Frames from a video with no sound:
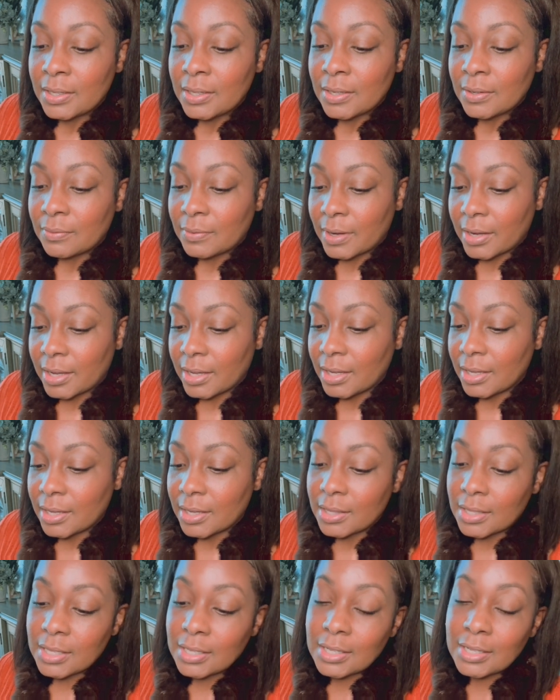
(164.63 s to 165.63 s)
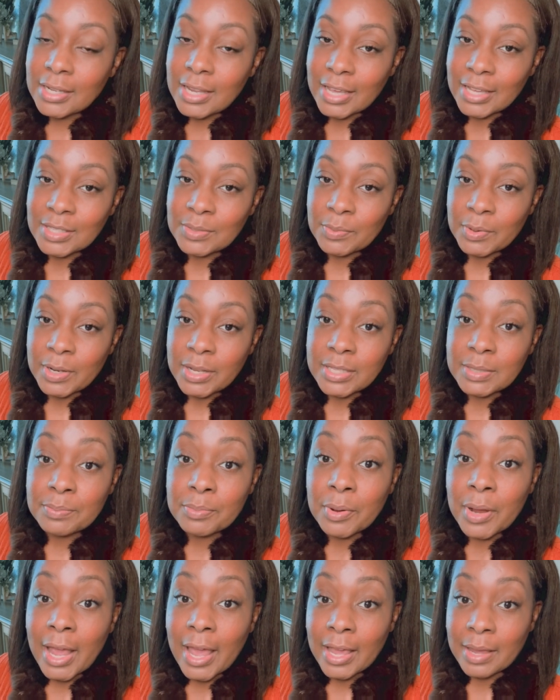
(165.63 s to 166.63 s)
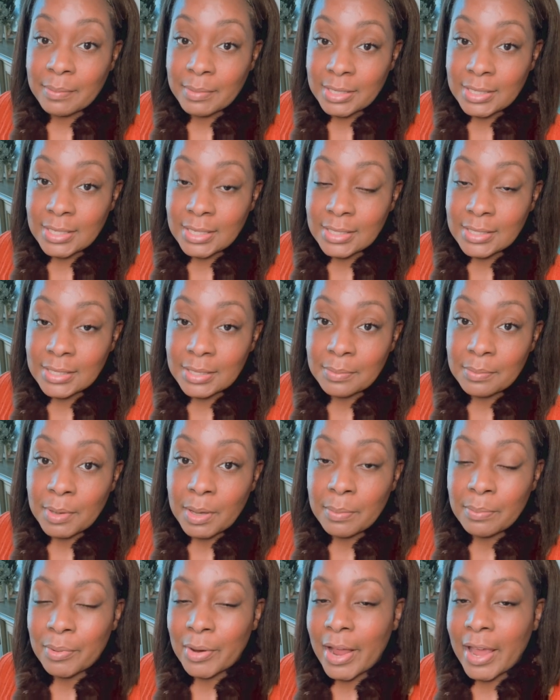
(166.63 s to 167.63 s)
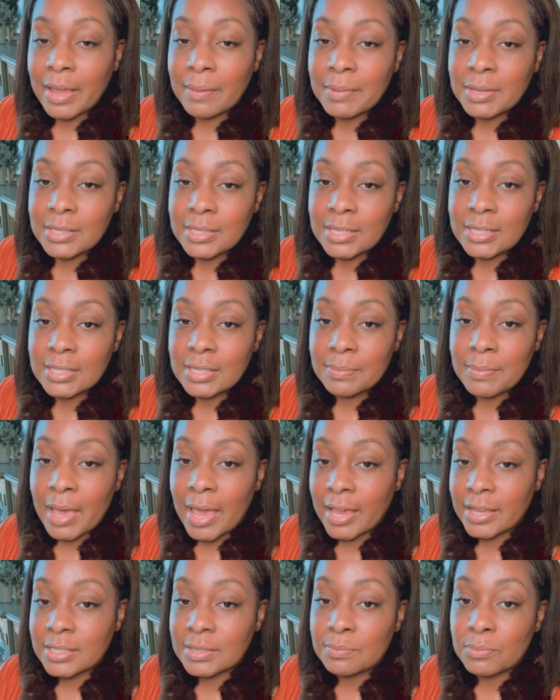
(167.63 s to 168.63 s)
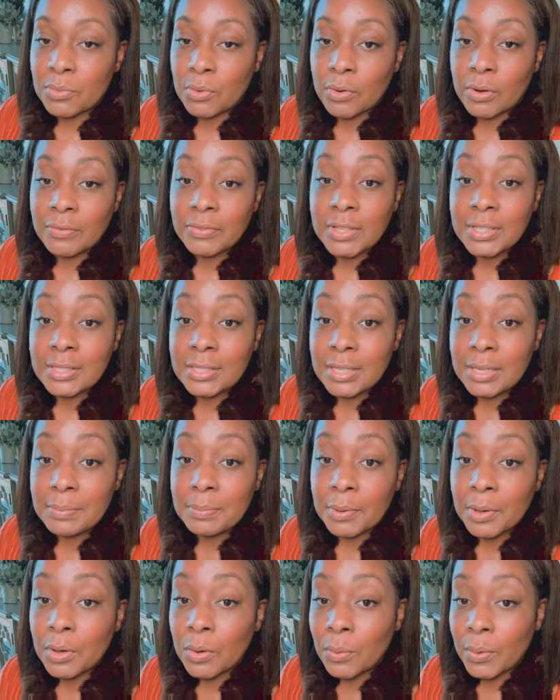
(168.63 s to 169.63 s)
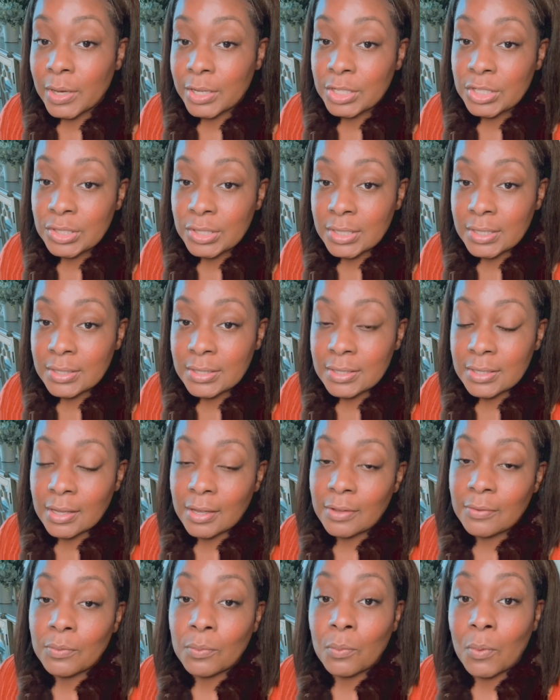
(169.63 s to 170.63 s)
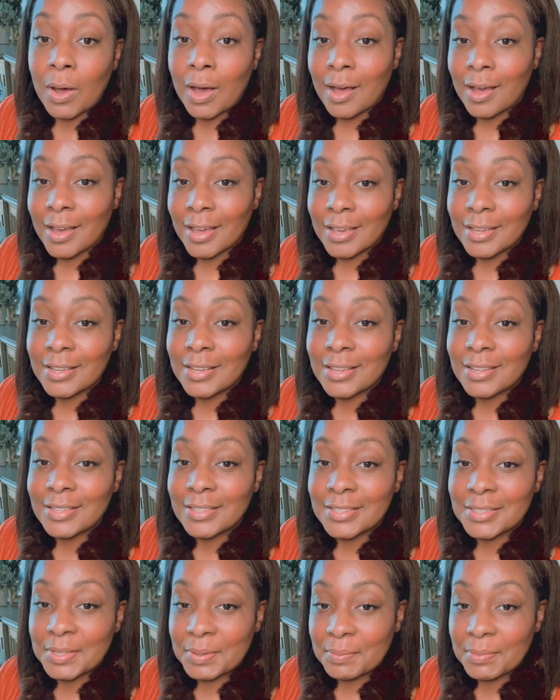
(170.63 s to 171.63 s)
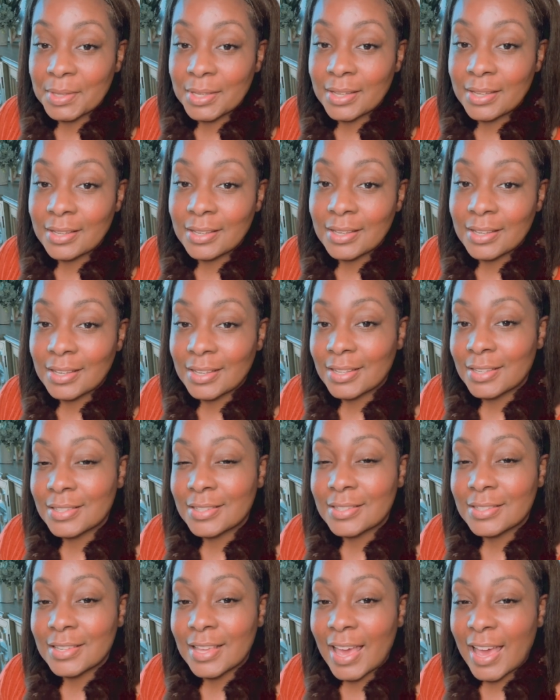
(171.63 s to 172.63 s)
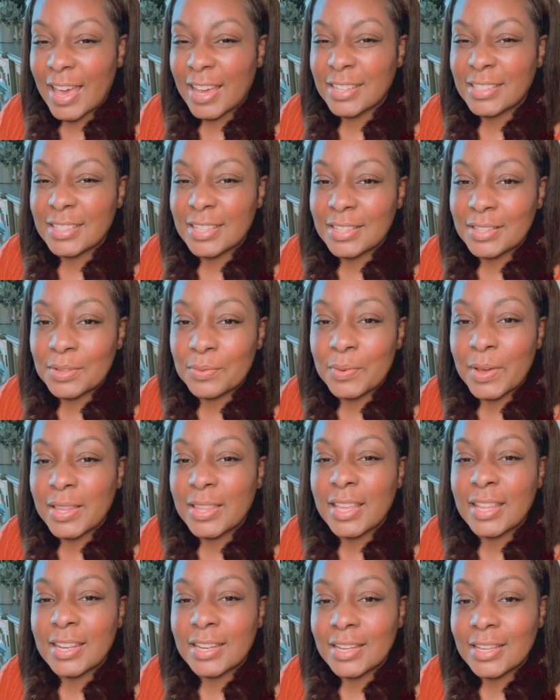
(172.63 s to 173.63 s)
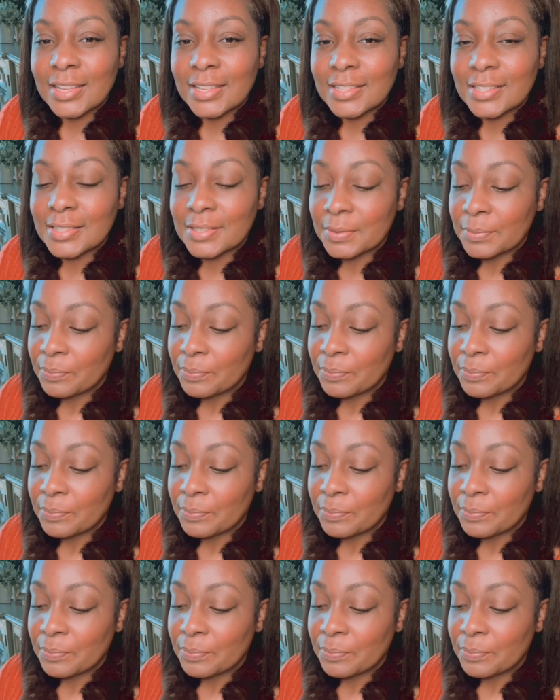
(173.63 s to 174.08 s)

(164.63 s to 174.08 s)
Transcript: Right? And then the next one is pragmatism. Pragmatism asks more of the deep questions of why something is acting the way that it is.